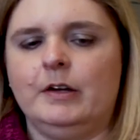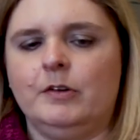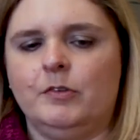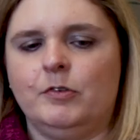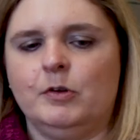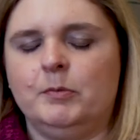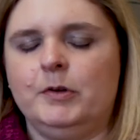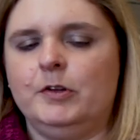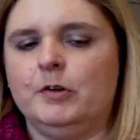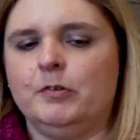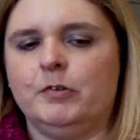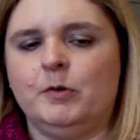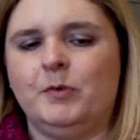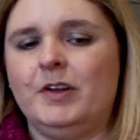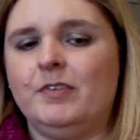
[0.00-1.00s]
in so many
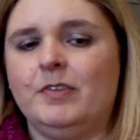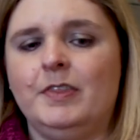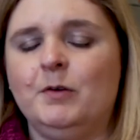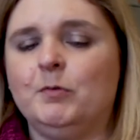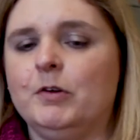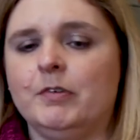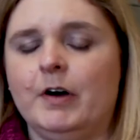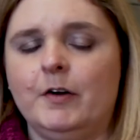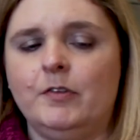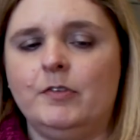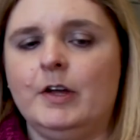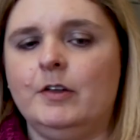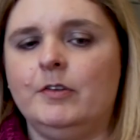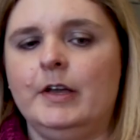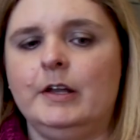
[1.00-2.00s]
different ways. I think we've always
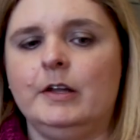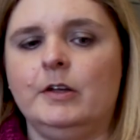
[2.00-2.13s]
had data.